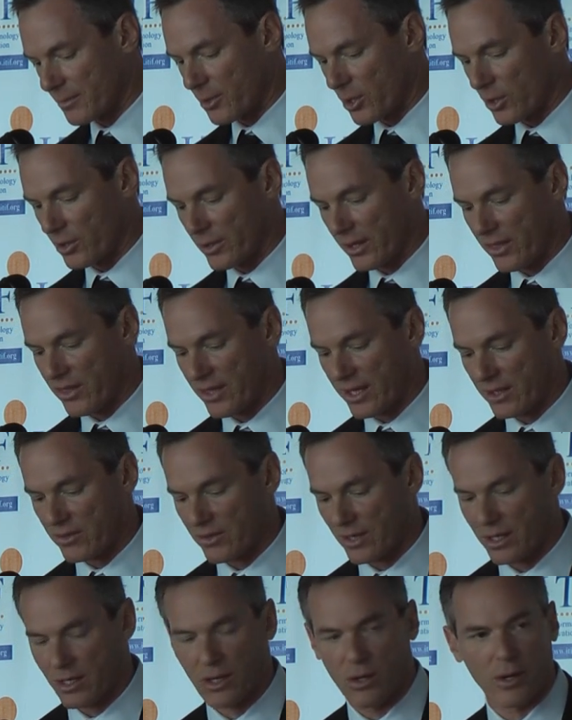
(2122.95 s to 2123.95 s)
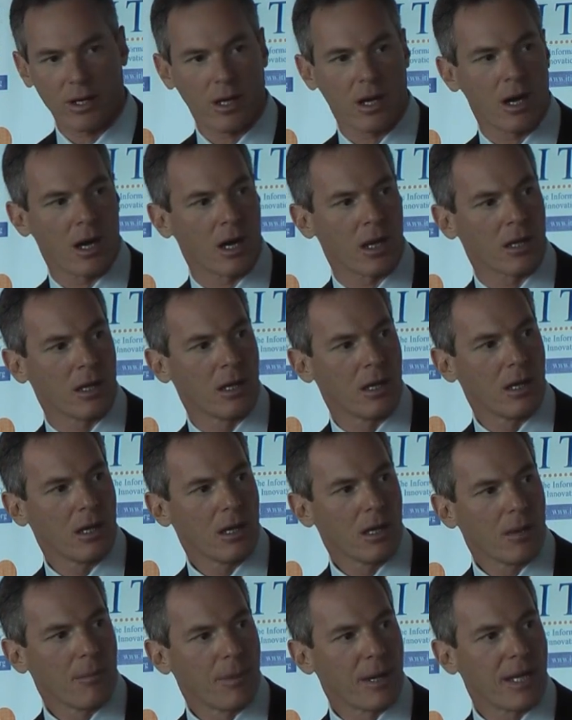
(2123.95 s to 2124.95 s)
early things that are going on.
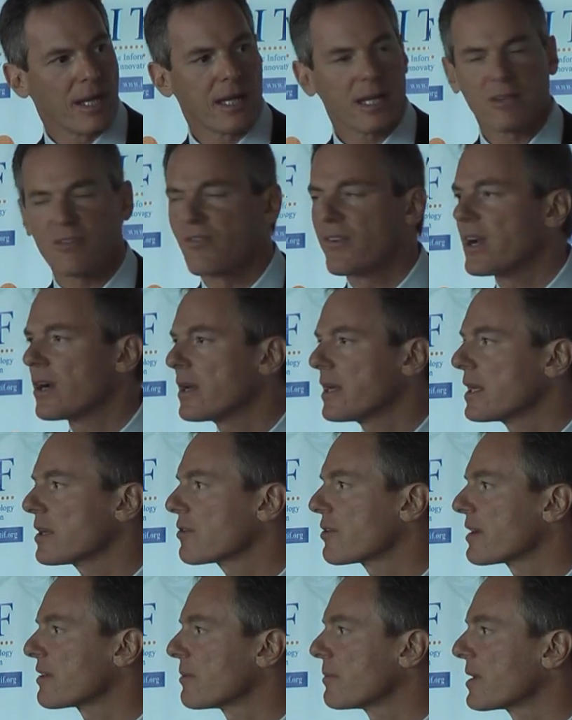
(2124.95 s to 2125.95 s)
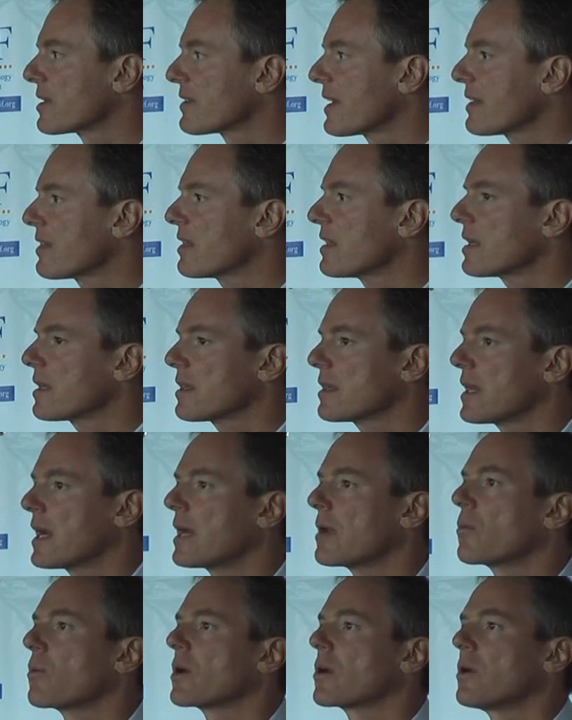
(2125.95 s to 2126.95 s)
But it's very interesting because I think
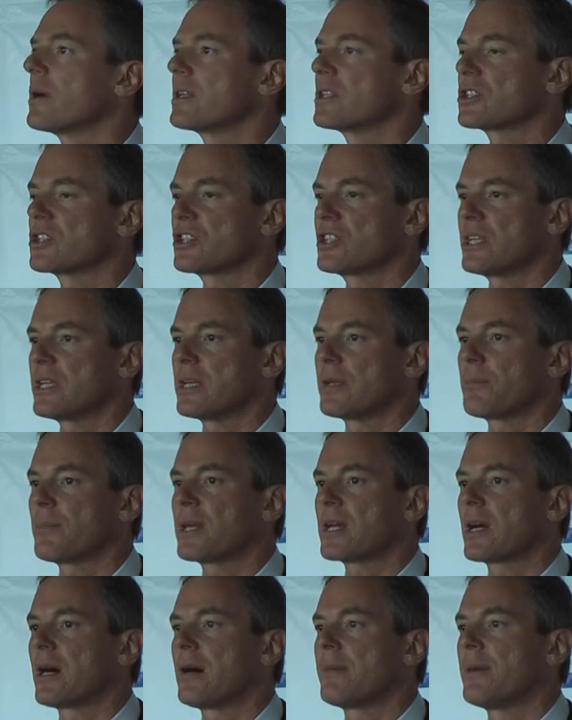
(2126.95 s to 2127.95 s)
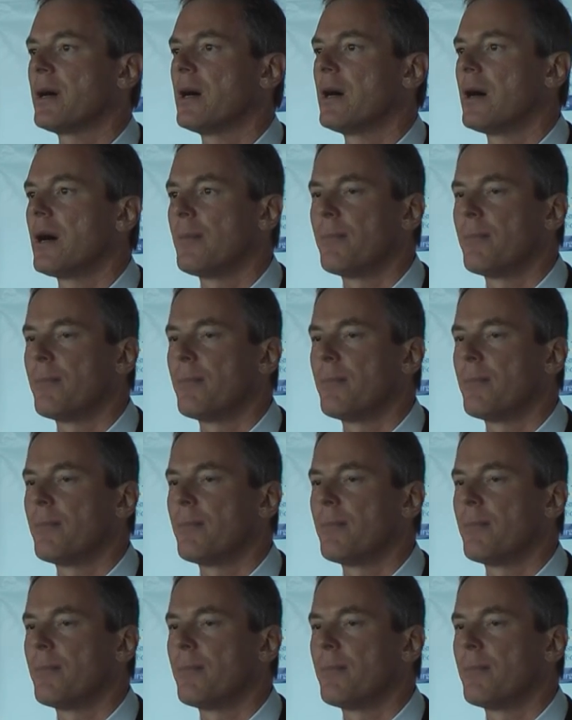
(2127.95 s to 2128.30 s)
that we're going to see it become